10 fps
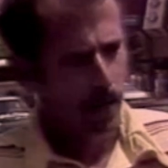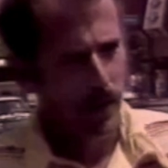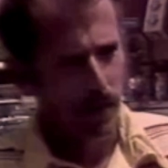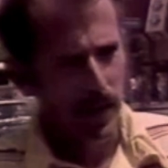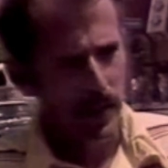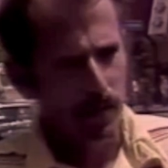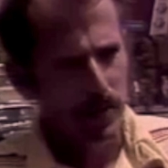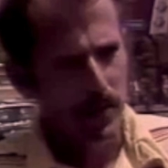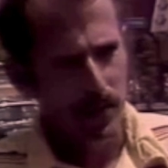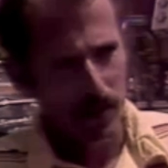with the victims,
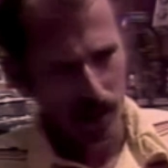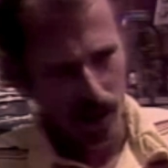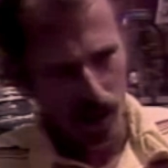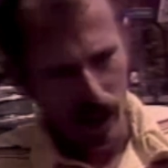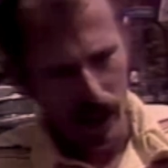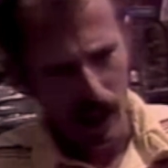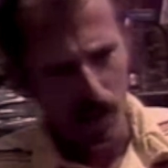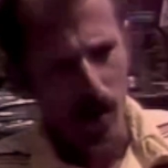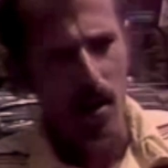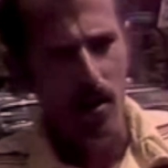and we keep
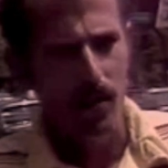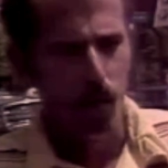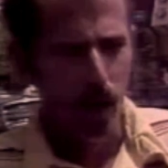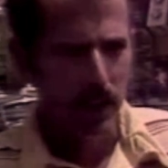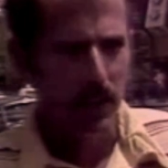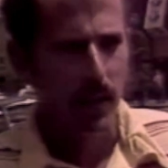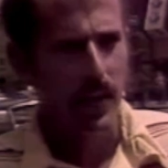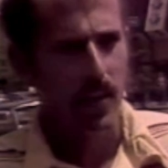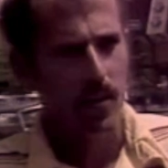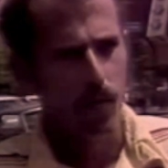calling them weeks
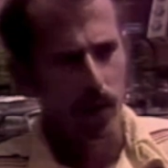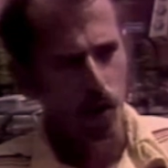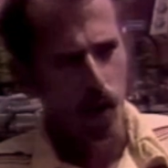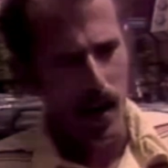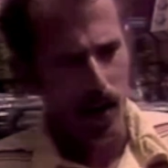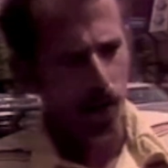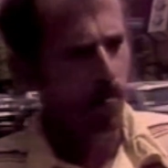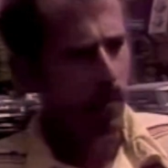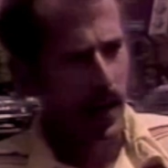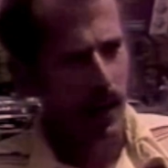later, and we'll go out and we'll
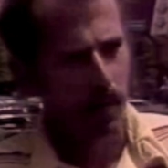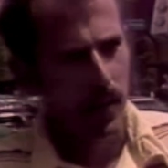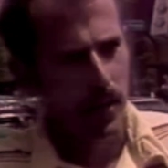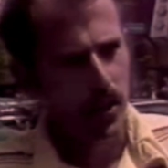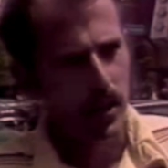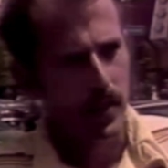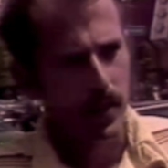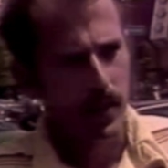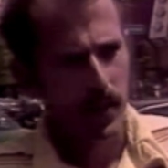buy them lunch. And